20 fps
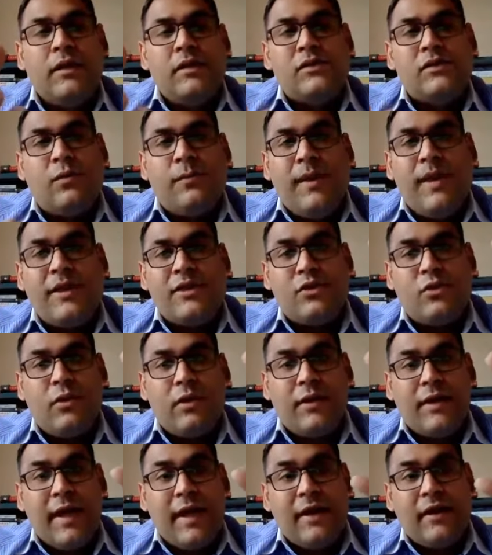So make
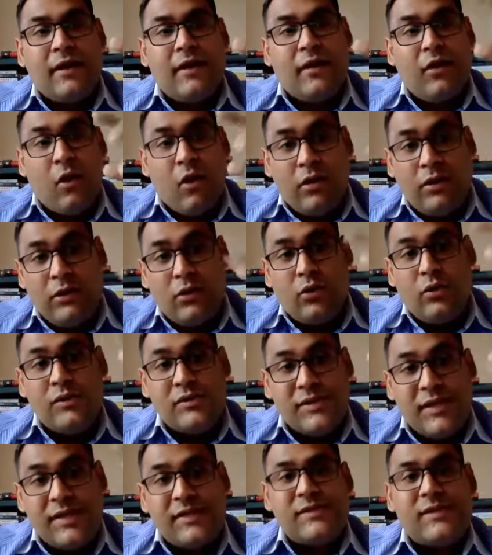sure that all
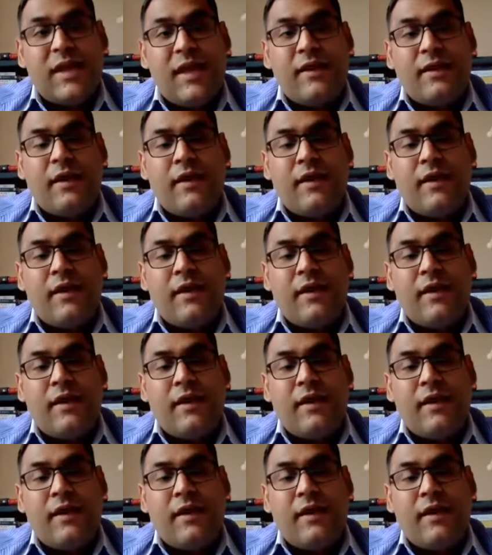those risks are